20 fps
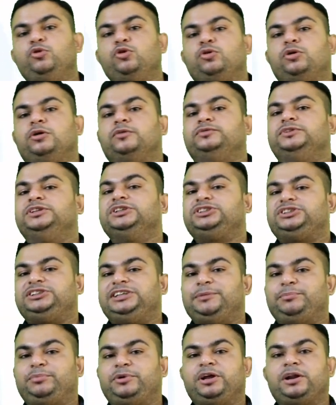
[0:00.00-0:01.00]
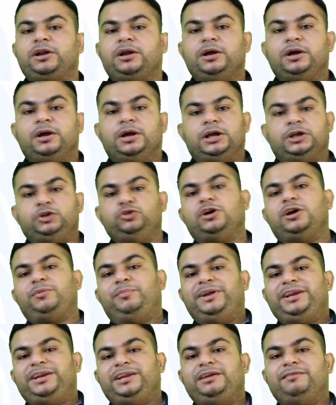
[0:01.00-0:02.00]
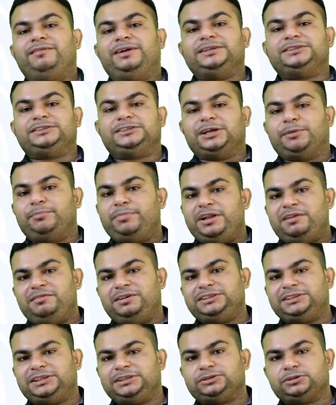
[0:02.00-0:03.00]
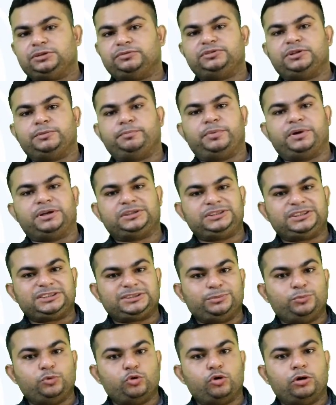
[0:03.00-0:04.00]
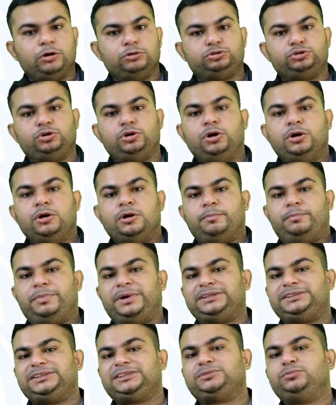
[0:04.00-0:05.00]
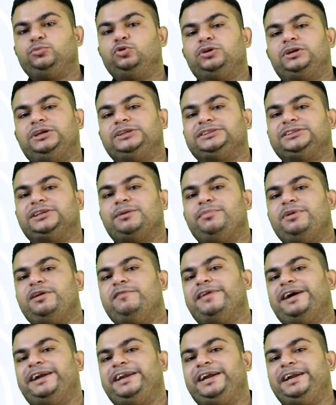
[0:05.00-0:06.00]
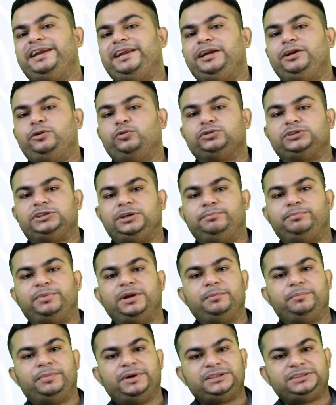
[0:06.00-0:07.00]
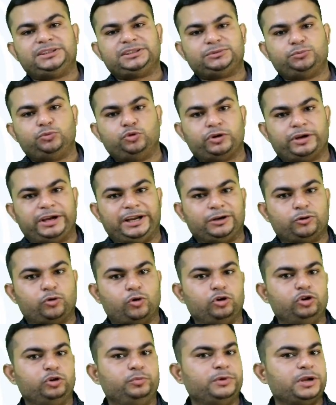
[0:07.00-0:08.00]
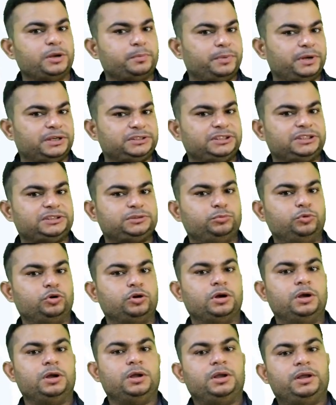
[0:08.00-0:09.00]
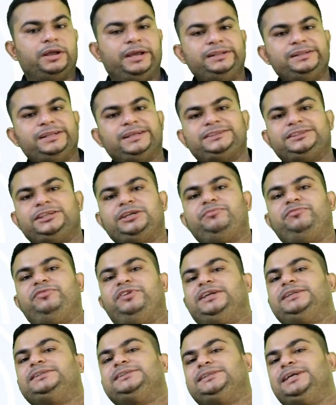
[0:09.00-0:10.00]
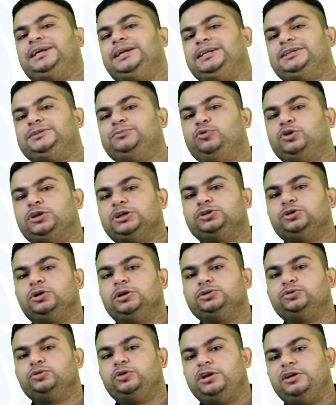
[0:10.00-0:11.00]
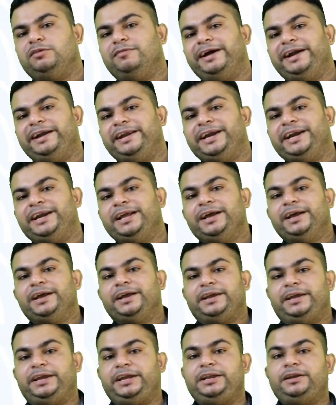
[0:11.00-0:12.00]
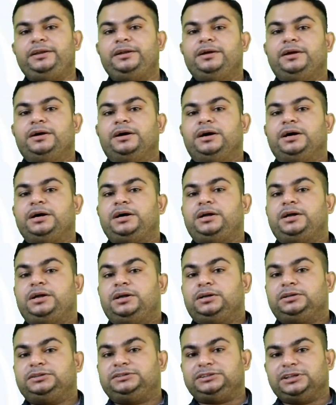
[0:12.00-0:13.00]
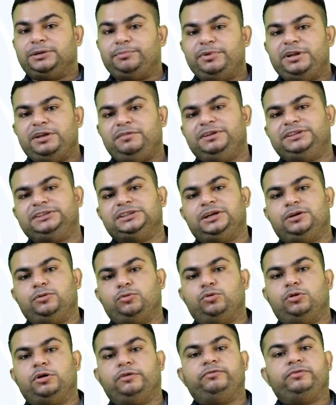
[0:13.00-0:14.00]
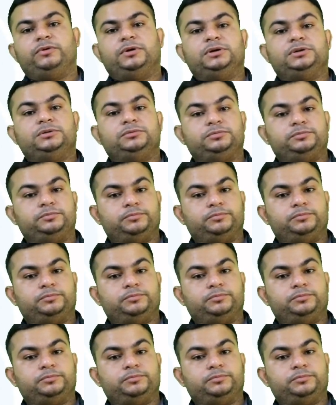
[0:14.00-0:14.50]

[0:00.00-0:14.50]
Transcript: book of this chapter. You have been given subdivisions of the purchase book also. Purchase book is subdivided into simple purchase book and columnar purchase book. In the same way, sales book is also divided in a subdivision of